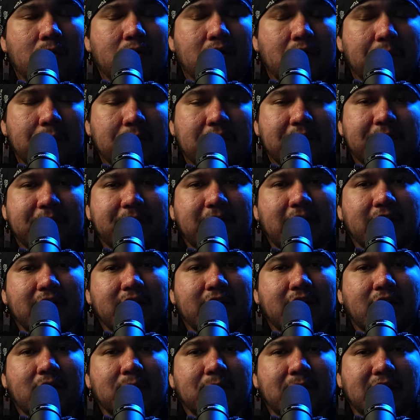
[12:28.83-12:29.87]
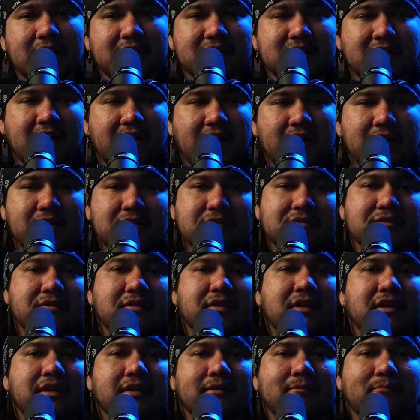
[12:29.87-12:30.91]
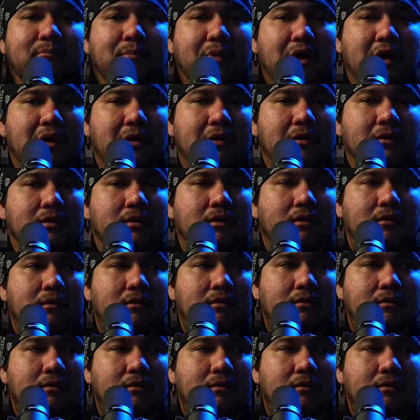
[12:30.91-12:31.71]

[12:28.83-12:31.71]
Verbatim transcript: Come to find out, my tires are getting bald.